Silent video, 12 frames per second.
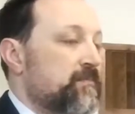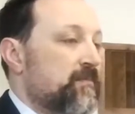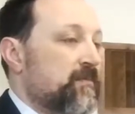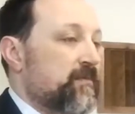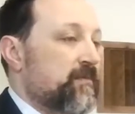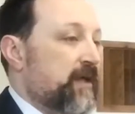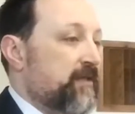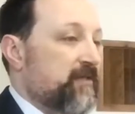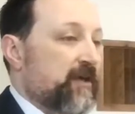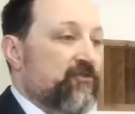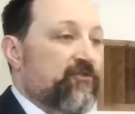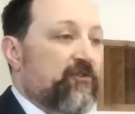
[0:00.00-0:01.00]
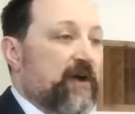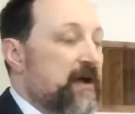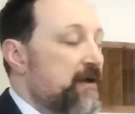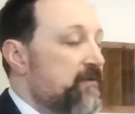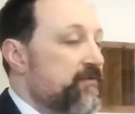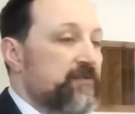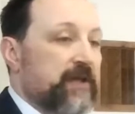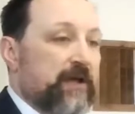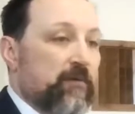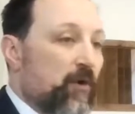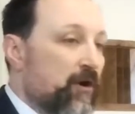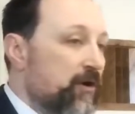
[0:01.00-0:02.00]
They strive and they
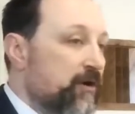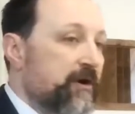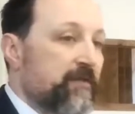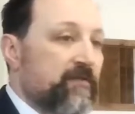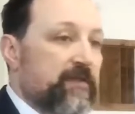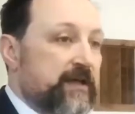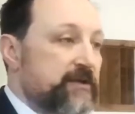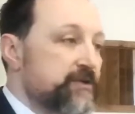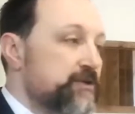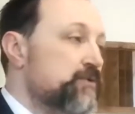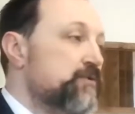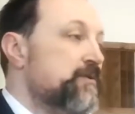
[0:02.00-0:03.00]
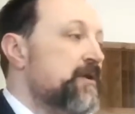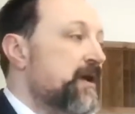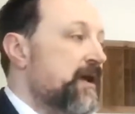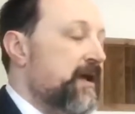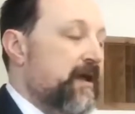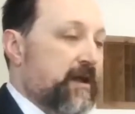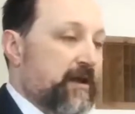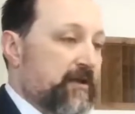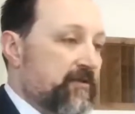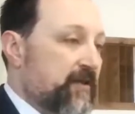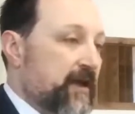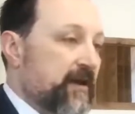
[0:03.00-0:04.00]
work and they do, and it's
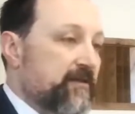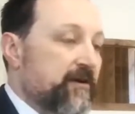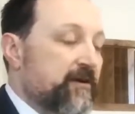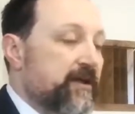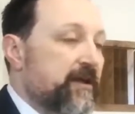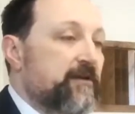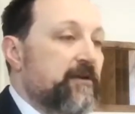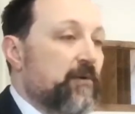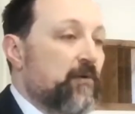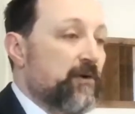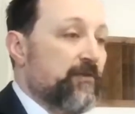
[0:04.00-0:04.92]
like they're getting nowhere.